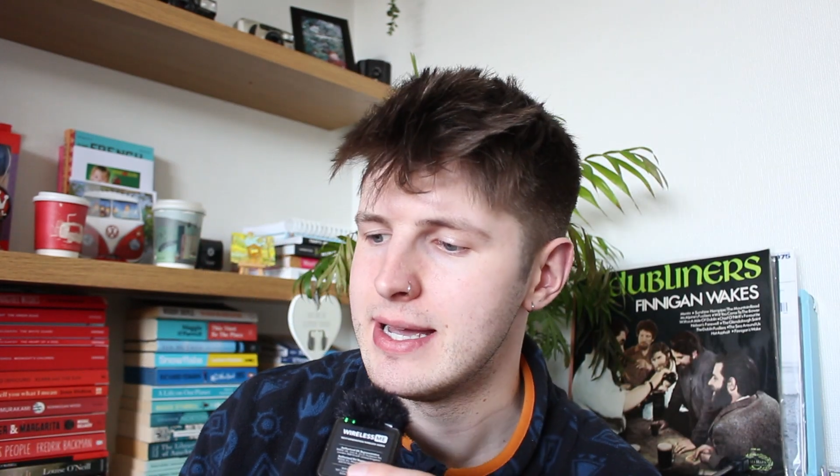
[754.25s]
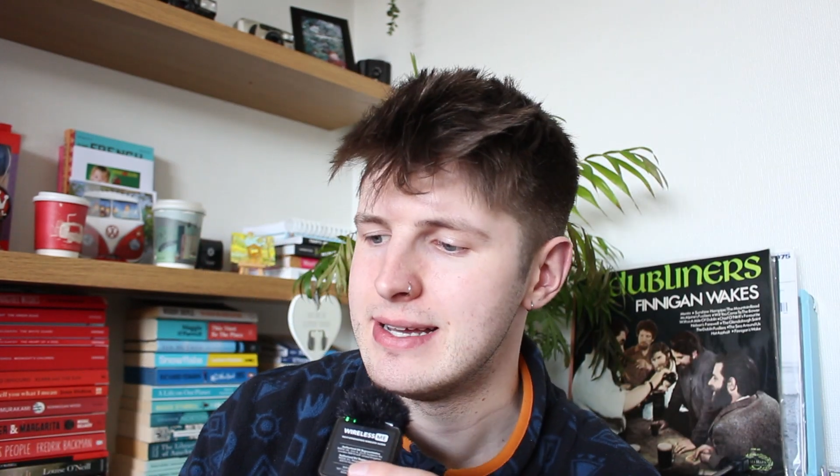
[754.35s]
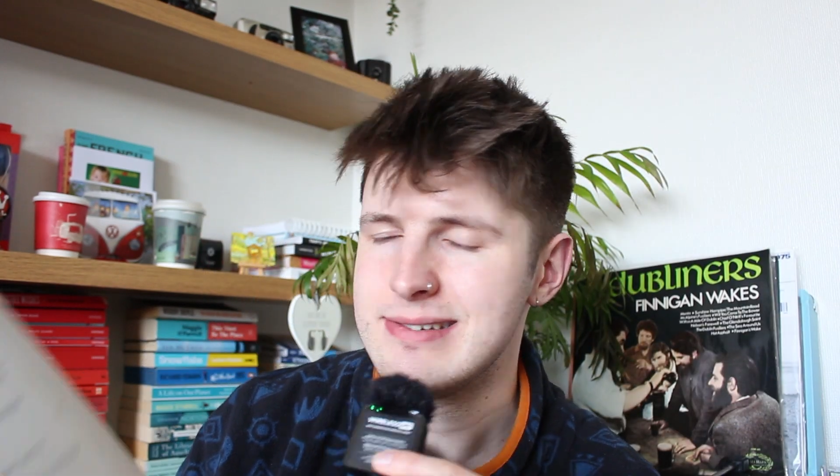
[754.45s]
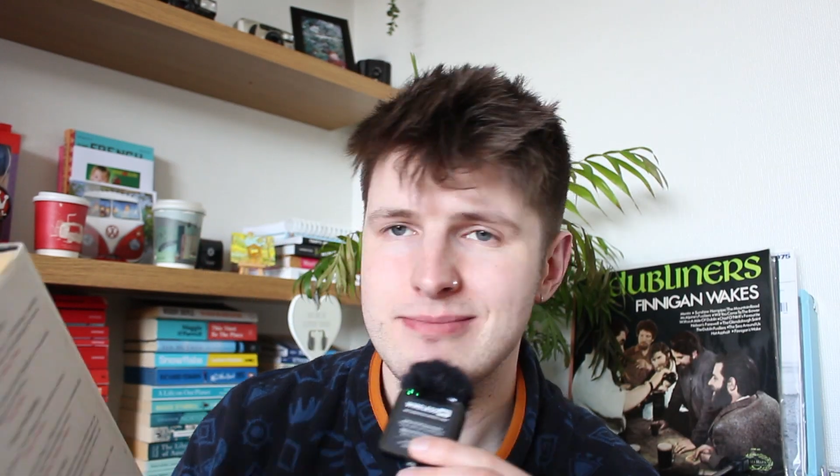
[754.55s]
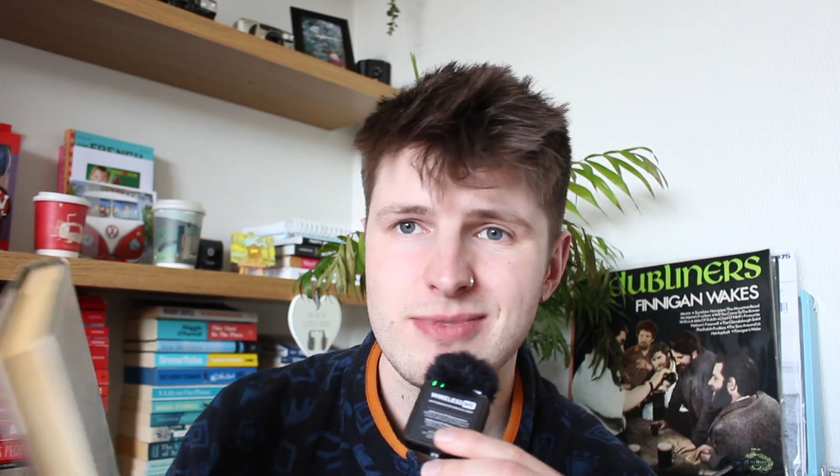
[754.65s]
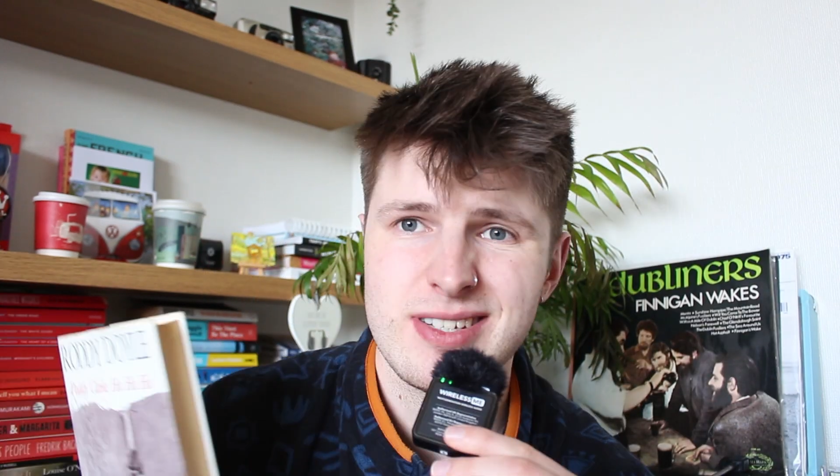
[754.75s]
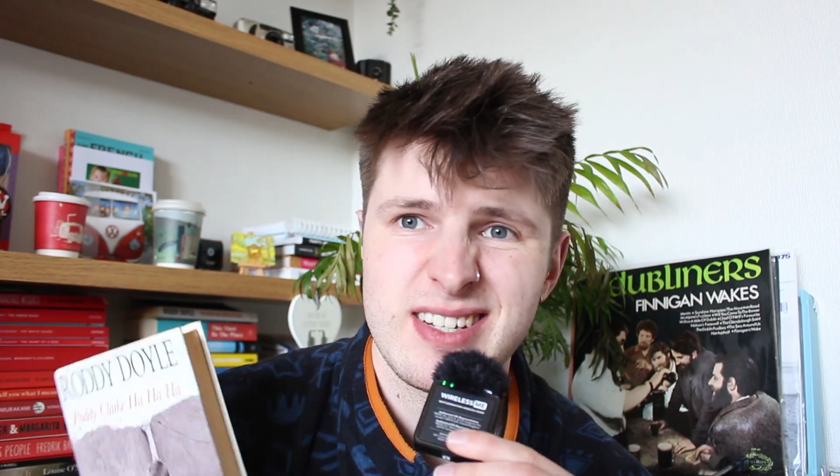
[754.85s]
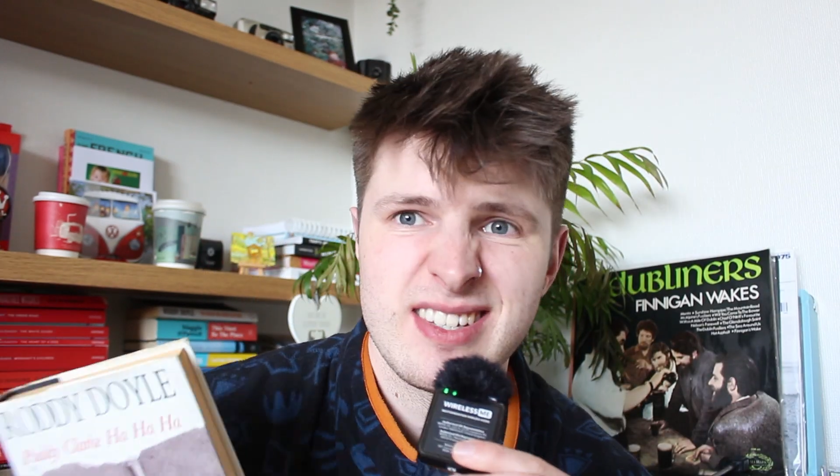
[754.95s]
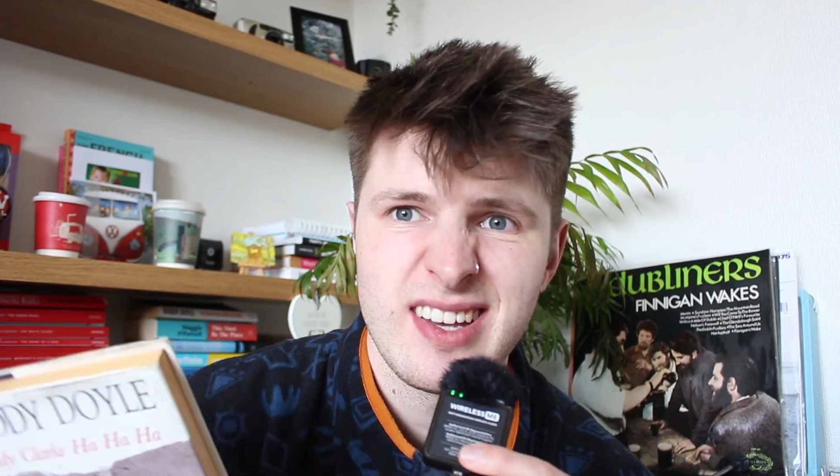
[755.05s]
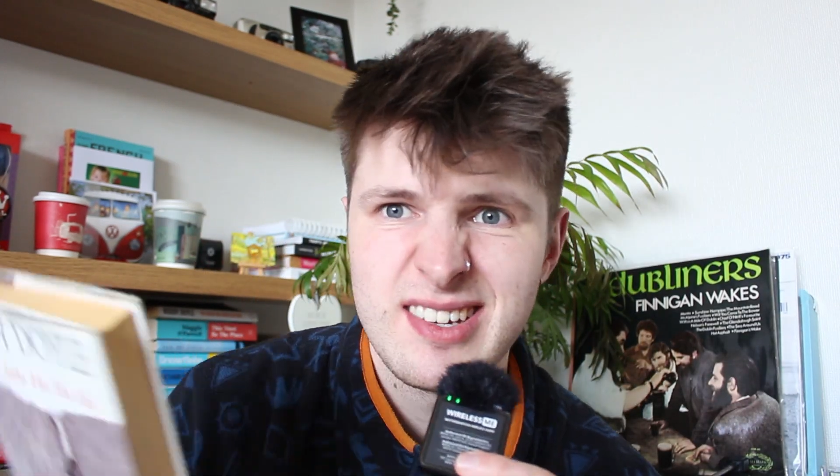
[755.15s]
and I'm just
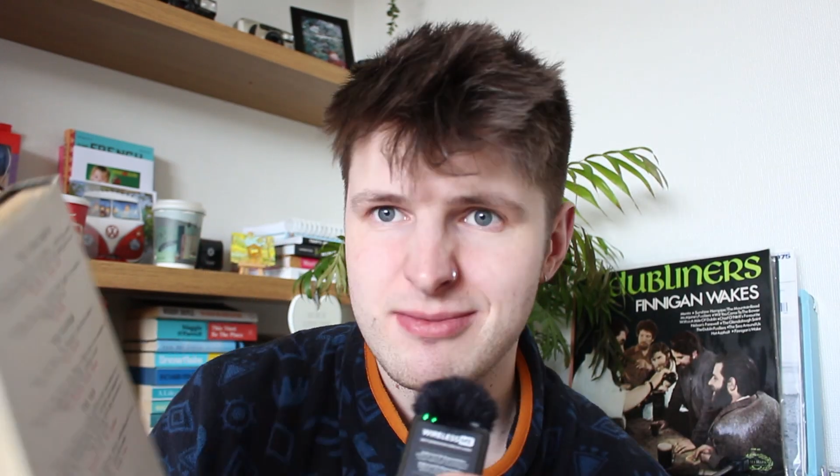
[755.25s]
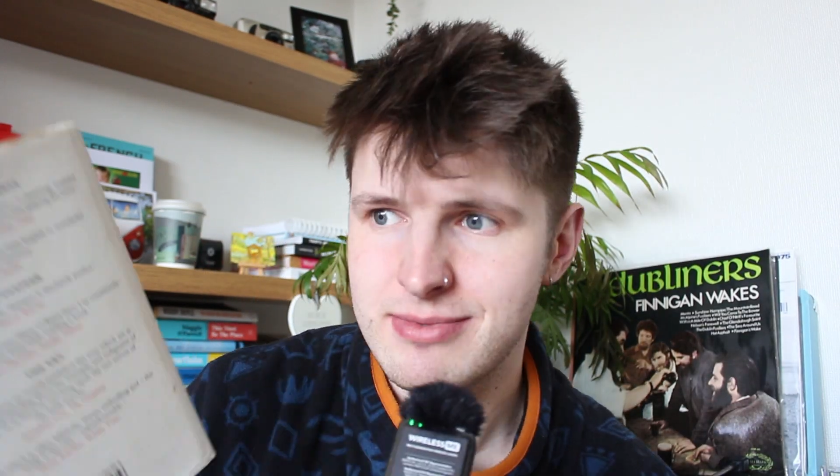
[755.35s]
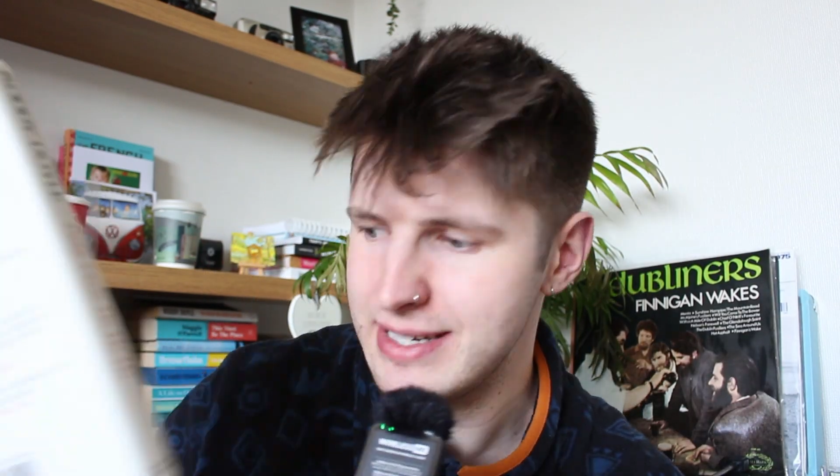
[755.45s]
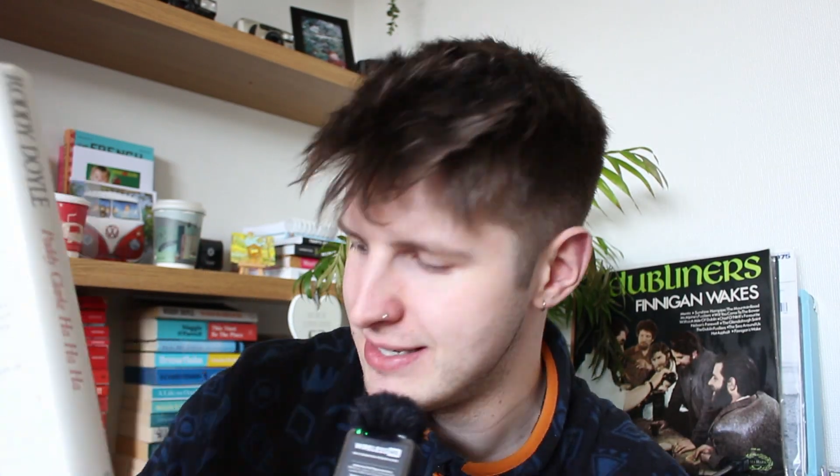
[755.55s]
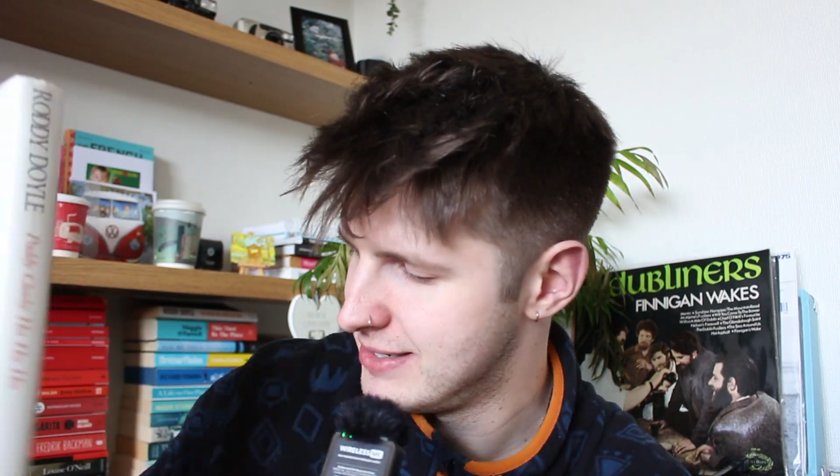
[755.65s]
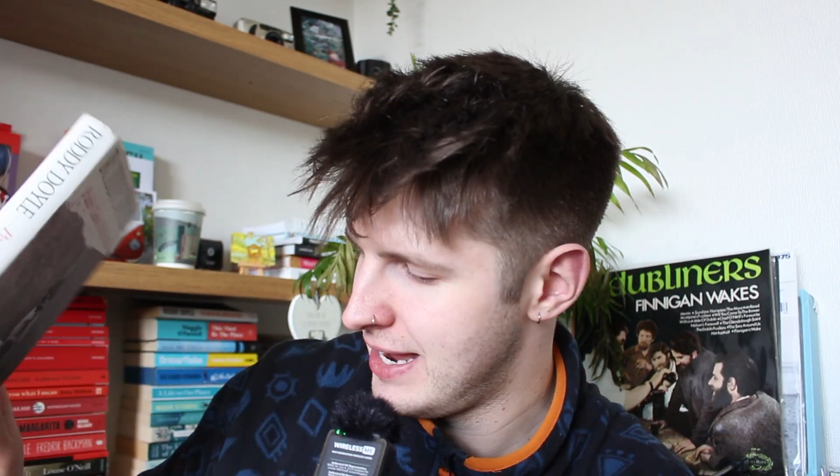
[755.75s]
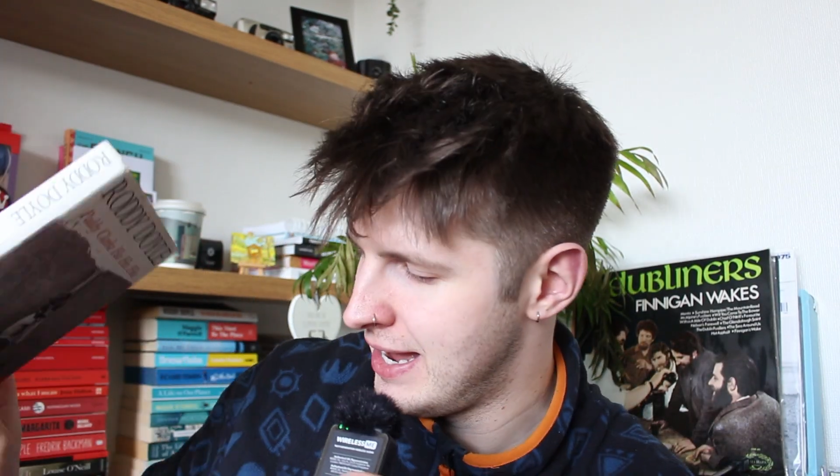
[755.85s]
excited to read it.